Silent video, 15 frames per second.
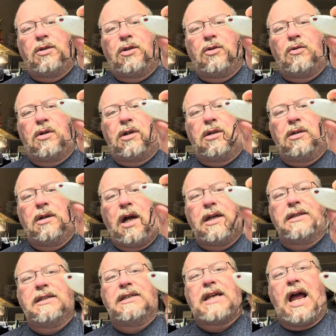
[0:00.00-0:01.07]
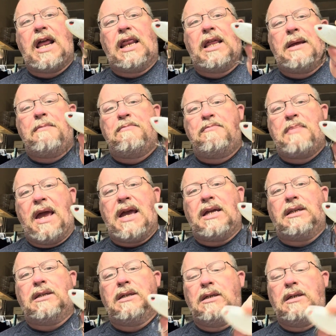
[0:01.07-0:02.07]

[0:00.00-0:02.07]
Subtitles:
to a silent bait,